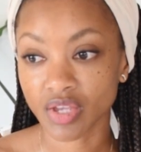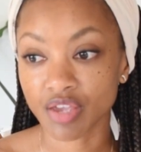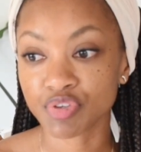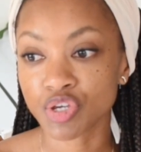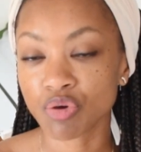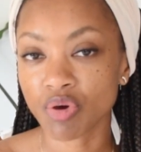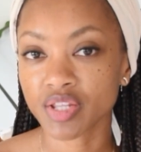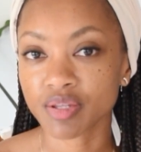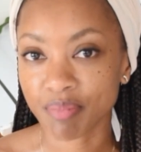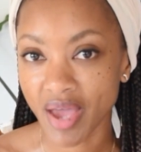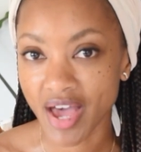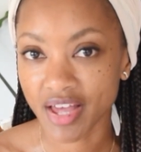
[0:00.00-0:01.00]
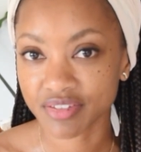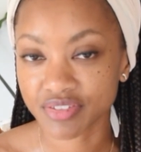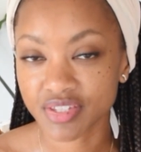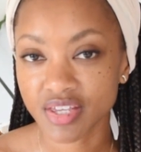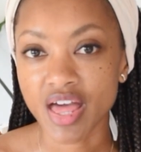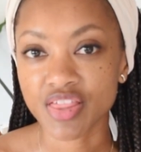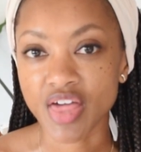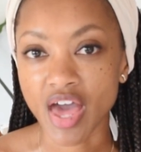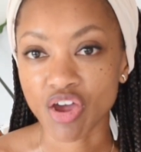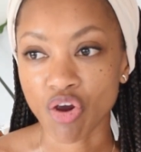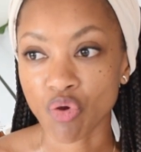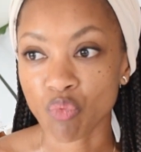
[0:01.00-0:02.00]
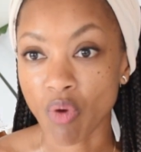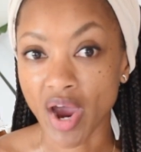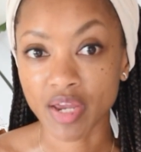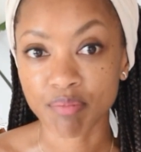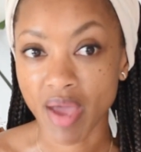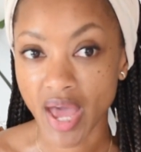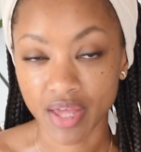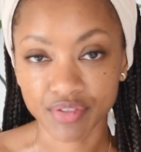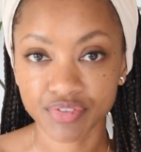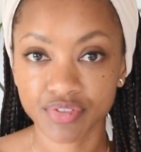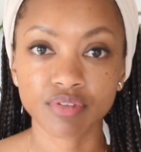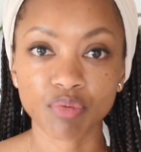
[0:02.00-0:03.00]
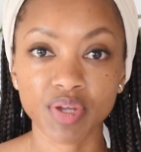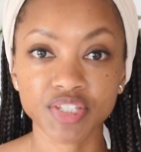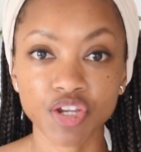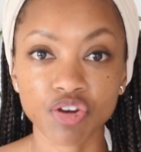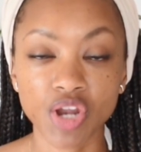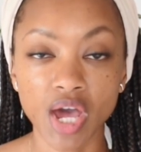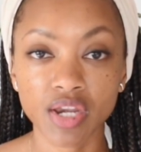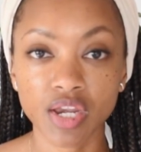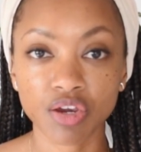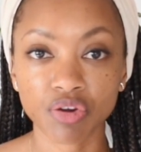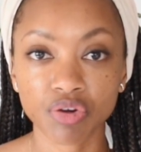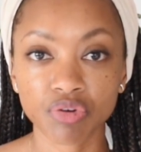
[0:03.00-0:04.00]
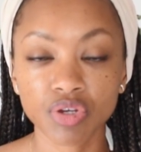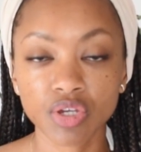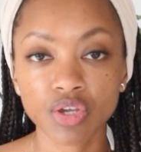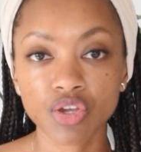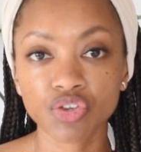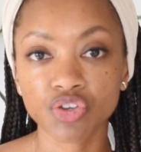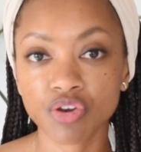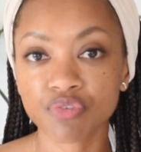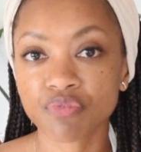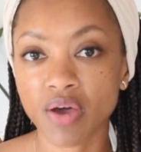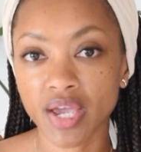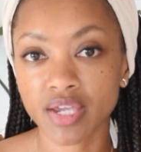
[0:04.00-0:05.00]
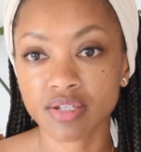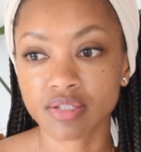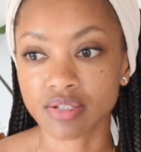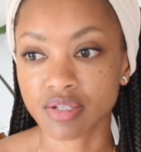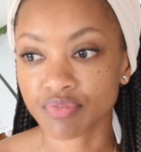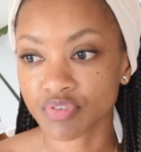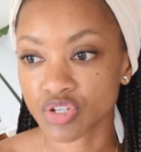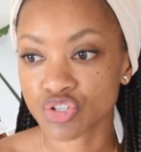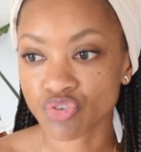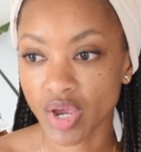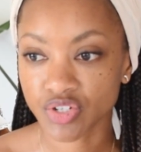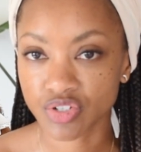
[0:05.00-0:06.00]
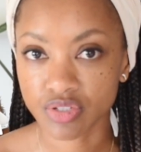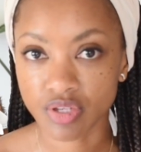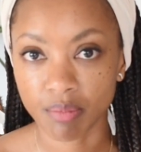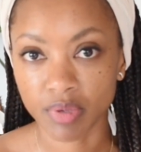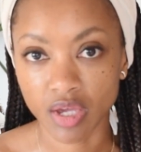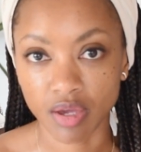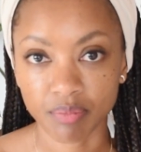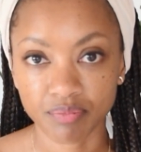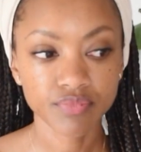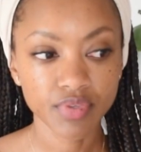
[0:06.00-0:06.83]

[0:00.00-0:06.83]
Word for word: If you go on the paths that are wide paths. The ones that are not narrow, you're gonna find the different distractions coming up.